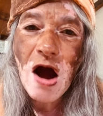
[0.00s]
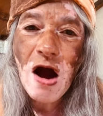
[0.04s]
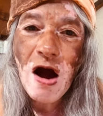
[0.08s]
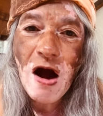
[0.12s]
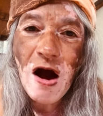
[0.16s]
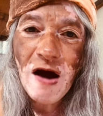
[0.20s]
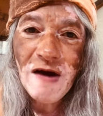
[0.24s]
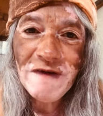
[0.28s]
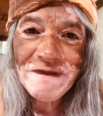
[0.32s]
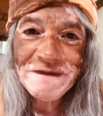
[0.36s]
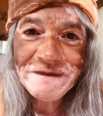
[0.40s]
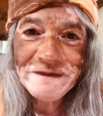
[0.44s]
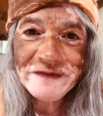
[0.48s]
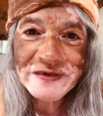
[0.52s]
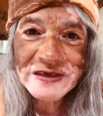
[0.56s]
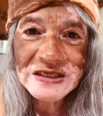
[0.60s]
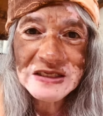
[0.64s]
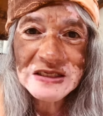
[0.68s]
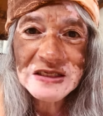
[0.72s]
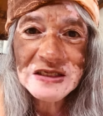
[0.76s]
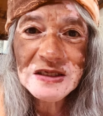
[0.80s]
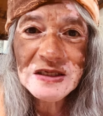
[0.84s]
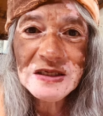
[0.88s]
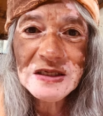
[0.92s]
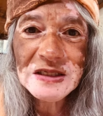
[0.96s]
often
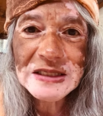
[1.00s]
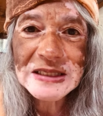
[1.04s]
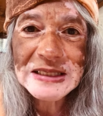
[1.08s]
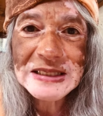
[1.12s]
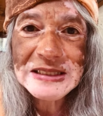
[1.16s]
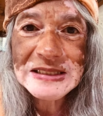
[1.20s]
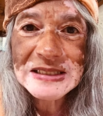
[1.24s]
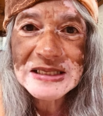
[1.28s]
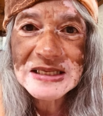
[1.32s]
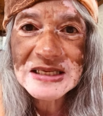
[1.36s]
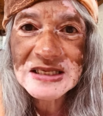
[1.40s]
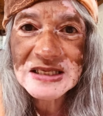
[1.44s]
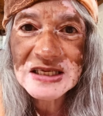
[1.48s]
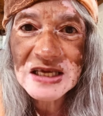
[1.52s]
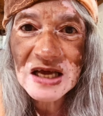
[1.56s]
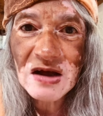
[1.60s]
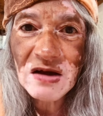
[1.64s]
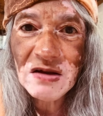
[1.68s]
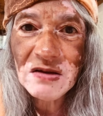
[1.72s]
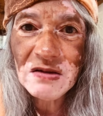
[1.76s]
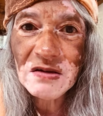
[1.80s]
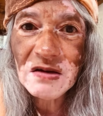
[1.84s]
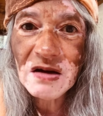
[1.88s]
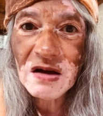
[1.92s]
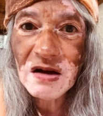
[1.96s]
in
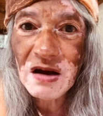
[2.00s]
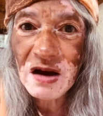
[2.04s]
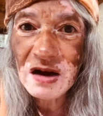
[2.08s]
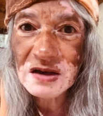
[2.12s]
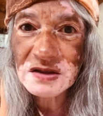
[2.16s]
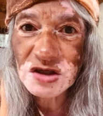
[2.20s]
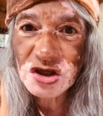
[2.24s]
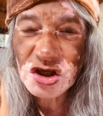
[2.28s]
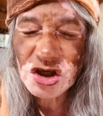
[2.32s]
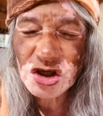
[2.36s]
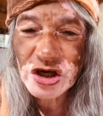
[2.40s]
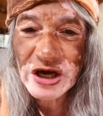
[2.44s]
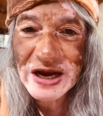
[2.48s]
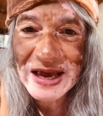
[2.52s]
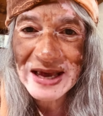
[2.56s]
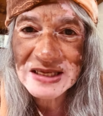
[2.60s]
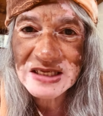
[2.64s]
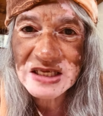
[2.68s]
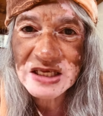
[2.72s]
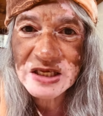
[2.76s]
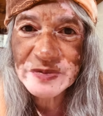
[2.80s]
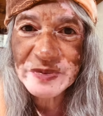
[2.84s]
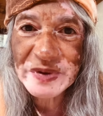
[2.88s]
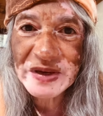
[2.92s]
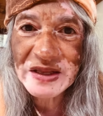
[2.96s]
soul
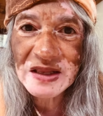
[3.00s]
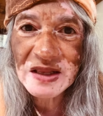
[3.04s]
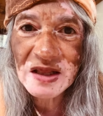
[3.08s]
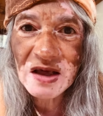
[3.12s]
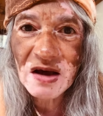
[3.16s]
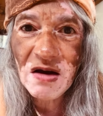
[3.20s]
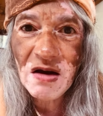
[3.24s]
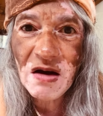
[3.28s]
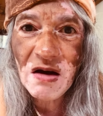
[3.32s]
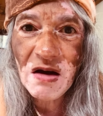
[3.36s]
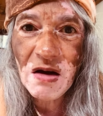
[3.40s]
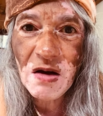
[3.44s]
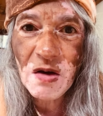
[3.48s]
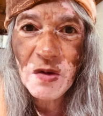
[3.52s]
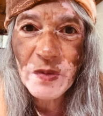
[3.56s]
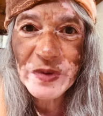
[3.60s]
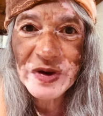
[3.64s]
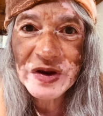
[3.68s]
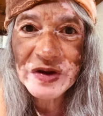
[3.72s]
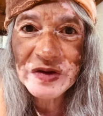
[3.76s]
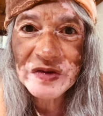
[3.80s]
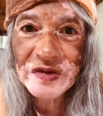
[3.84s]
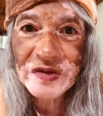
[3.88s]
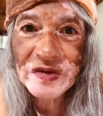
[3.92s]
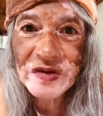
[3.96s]
contracts when there are
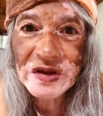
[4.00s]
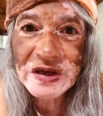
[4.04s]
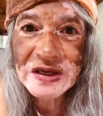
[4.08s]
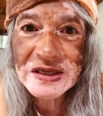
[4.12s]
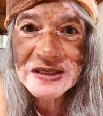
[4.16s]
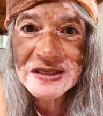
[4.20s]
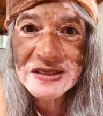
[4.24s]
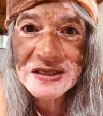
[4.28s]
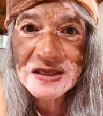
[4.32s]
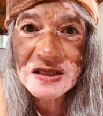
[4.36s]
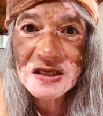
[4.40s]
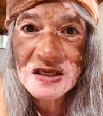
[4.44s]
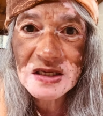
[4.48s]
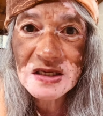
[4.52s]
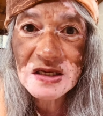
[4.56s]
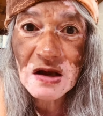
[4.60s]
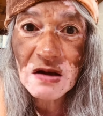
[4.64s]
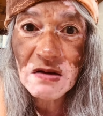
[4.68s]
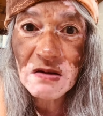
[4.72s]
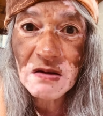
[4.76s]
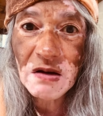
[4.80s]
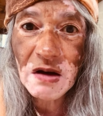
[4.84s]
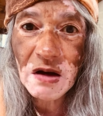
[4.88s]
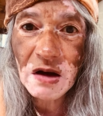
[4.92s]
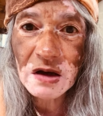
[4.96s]
when there's a
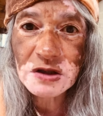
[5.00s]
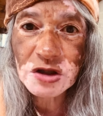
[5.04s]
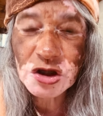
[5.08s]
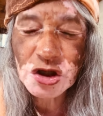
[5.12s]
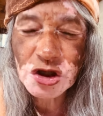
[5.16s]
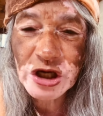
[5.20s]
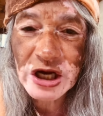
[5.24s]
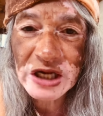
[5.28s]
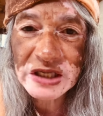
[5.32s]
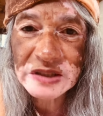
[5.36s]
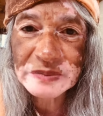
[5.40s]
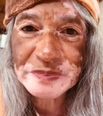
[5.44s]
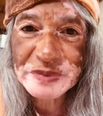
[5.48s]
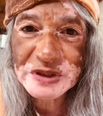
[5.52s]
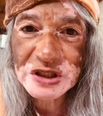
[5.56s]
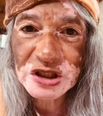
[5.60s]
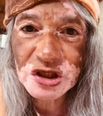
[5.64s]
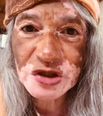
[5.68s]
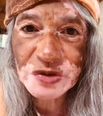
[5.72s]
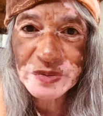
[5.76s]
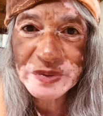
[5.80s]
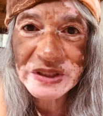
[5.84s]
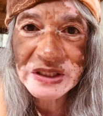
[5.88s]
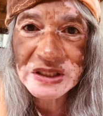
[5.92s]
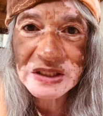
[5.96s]
soul contract
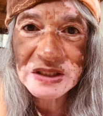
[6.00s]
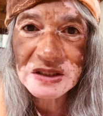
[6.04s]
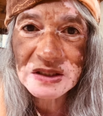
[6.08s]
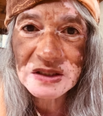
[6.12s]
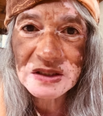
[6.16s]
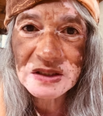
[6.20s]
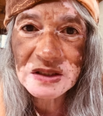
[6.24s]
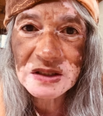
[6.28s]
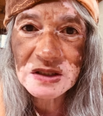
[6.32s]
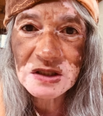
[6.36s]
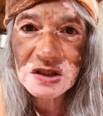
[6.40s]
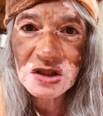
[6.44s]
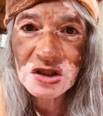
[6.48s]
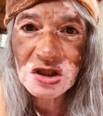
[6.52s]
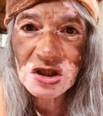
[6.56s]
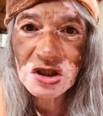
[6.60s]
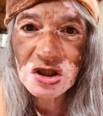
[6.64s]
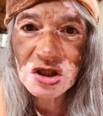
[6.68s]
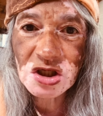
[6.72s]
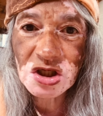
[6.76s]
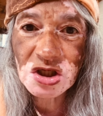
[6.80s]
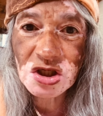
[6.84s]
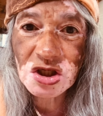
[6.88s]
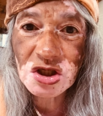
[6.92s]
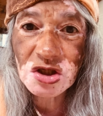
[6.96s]
between
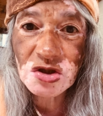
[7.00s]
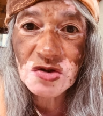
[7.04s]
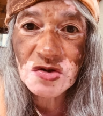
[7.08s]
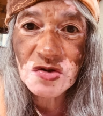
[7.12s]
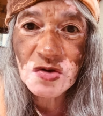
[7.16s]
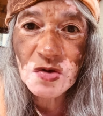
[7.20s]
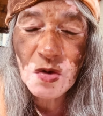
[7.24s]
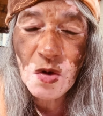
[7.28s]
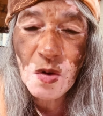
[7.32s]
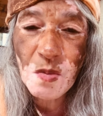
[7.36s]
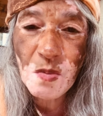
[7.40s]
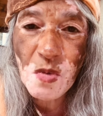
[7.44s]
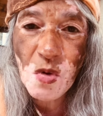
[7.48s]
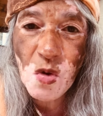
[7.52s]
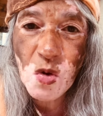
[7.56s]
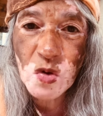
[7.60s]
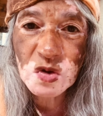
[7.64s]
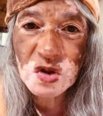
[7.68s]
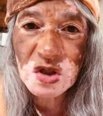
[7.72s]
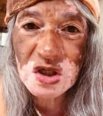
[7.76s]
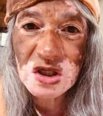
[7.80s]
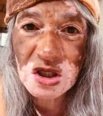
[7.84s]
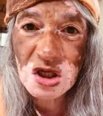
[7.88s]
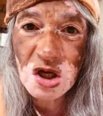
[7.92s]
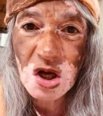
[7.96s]
two or more
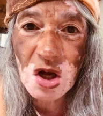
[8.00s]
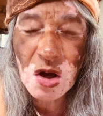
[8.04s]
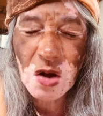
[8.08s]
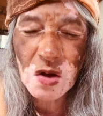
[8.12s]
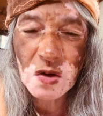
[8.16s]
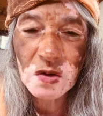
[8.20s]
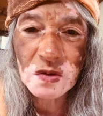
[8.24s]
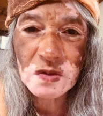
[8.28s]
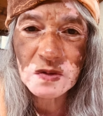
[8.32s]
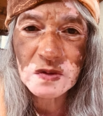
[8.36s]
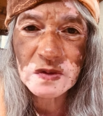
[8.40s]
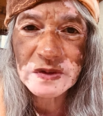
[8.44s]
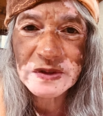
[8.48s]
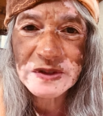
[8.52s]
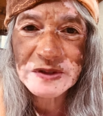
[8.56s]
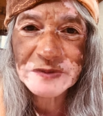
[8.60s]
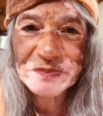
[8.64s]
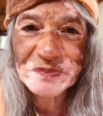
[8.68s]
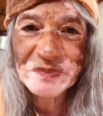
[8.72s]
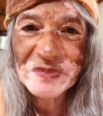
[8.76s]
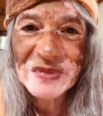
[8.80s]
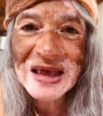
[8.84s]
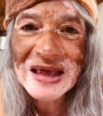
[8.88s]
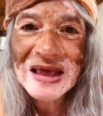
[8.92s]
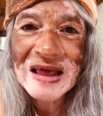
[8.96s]
souls
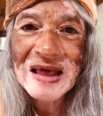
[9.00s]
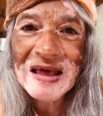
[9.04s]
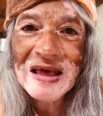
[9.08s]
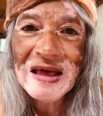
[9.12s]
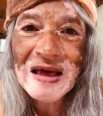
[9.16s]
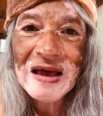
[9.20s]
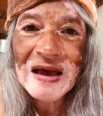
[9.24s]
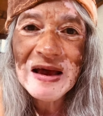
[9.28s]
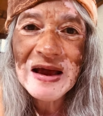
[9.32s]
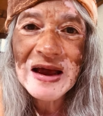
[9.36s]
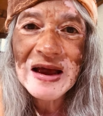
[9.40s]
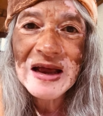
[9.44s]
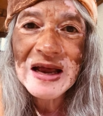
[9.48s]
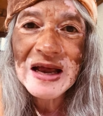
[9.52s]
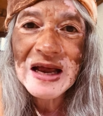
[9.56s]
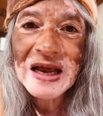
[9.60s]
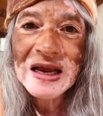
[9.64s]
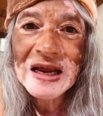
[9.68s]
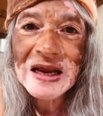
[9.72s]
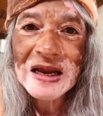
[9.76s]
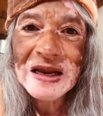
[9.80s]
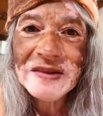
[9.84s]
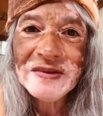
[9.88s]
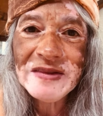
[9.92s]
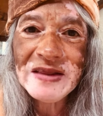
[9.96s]

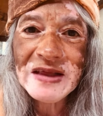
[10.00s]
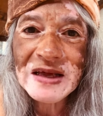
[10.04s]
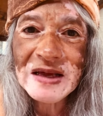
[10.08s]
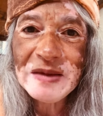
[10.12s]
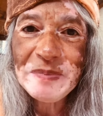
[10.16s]
the